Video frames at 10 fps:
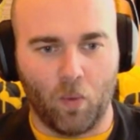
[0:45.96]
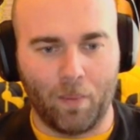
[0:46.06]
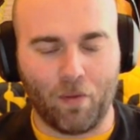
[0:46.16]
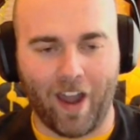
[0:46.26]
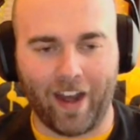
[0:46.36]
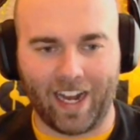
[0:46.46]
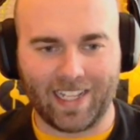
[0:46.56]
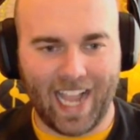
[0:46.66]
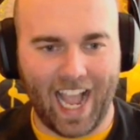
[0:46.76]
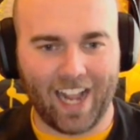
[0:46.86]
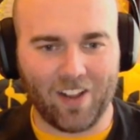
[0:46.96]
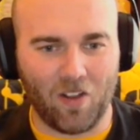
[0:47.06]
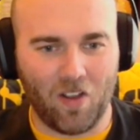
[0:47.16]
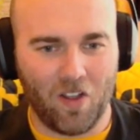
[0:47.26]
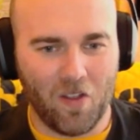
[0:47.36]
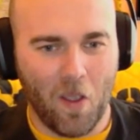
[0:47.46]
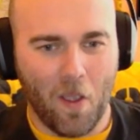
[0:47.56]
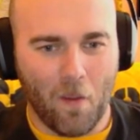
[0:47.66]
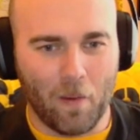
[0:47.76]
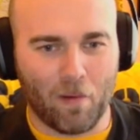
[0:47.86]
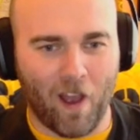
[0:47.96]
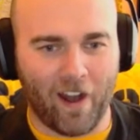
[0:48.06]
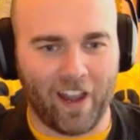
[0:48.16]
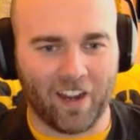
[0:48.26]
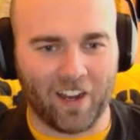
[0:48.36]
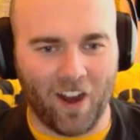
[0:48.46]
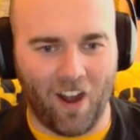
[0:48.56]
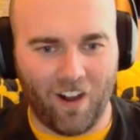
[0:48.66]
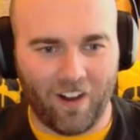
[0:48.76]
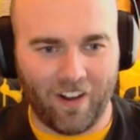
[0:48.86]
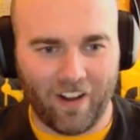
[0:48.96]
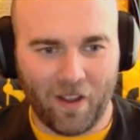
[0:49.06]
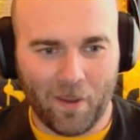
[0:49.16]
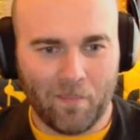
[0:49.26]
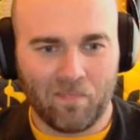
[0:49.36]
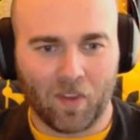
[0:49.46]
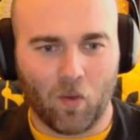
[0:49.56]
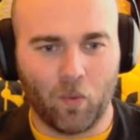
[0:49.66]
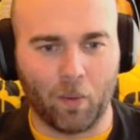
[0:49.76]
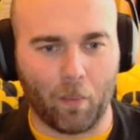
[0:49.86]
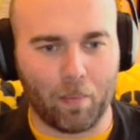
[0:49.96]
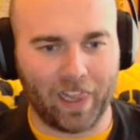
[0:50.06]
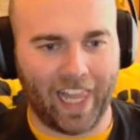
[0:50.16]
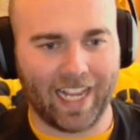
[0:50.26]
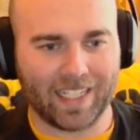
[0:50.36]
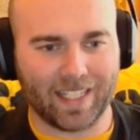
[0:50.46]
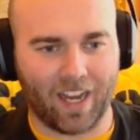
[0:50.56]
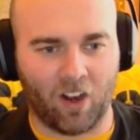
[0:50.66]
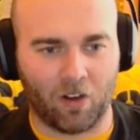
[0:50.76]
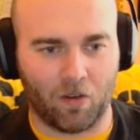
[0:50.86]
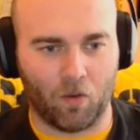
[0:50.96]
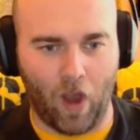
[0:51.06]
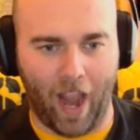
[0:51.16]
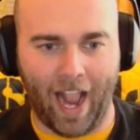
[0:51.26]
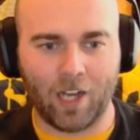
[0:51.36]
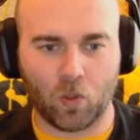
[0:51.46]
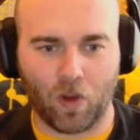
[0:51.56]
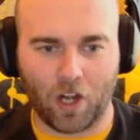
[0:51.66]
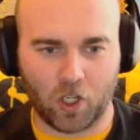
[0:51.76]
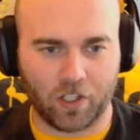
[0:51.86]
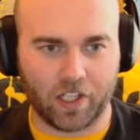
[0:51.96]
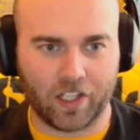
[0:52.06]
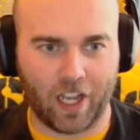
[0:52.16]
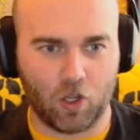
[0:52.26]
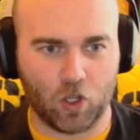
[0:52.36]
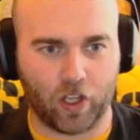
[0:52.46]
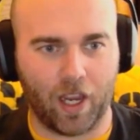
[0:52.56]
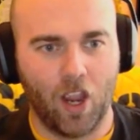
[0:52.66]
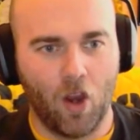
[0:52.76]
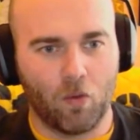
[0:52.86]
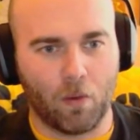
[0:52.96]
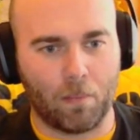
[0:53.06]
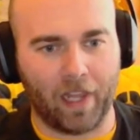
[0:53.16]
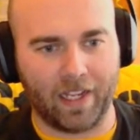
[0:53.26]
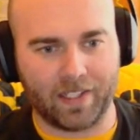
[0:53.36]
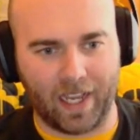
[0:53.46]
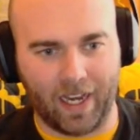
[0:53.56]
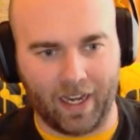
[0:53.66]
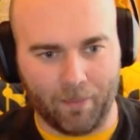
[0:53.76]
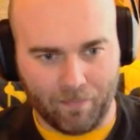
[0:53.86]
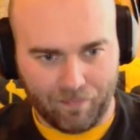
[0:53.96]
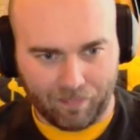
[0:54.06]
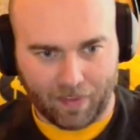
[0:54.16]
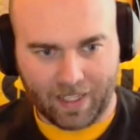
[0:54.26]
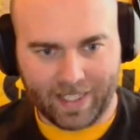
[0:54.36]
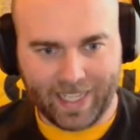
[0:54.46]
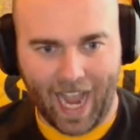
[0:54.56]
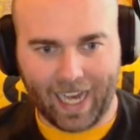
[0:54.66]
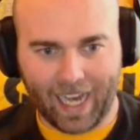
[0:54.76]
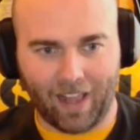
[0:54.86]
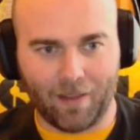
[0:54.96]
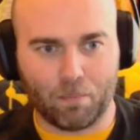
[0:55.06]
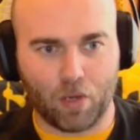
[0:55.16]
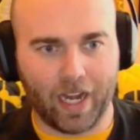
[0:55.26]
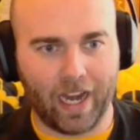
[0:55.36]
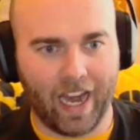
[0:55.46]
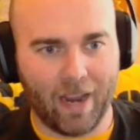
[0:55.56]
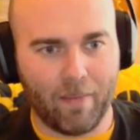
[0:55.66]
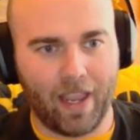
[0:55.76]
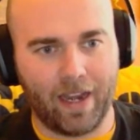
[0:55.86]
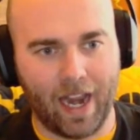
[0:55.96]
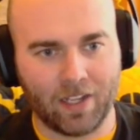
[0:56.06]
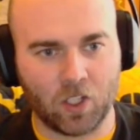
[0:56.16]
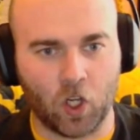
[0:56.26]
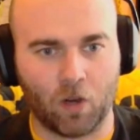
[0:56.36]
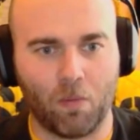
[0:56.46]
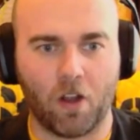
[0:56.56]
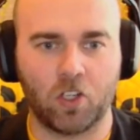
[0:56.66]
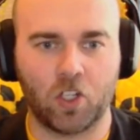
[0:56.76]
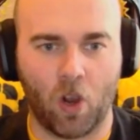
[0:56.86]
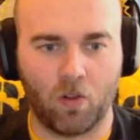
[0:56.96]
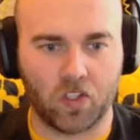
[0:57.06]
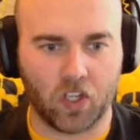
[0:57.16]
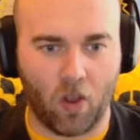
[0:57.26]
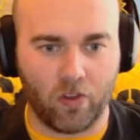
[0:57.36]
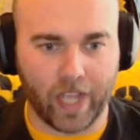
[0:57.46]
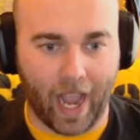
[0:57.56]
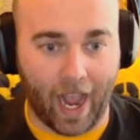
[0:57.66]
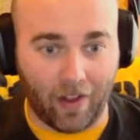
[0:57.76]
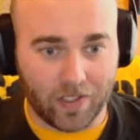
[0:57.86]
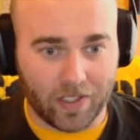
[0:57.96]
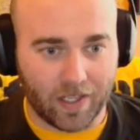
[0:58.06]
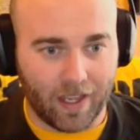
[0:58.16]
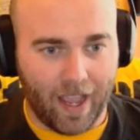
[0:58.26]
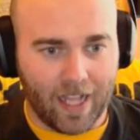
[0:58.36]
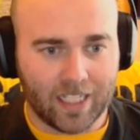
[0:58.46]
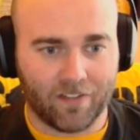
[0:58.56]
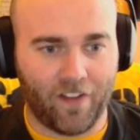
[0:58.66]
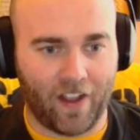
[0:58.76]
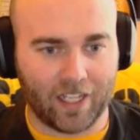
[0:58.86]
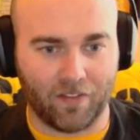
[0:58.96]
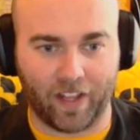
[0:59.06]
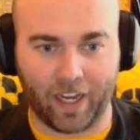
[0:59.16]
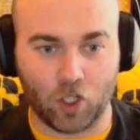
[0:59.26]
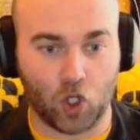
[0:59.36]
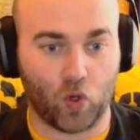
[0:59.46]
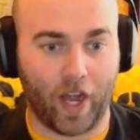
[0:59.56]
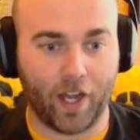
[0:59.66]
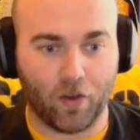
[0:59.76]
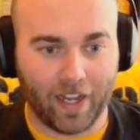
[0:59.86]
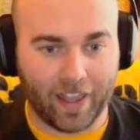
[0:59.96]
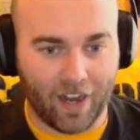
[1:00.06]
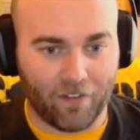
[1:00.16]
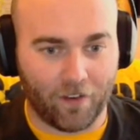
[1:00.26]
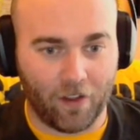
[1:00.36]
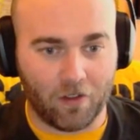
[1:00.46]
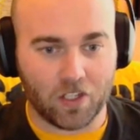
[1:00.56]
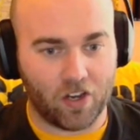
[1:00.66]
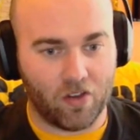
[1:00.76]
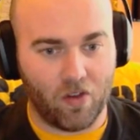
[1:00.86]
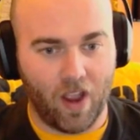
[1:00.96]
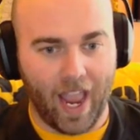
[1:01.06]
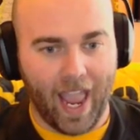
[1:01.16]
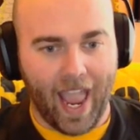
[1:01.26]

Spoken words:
We brought in a tackle, we brought in a guard, we replaced our edge rushers essentially, replacing Zach Allen, bringing him in as Dermont Jones goes out. It's effectively a trade right there for those two.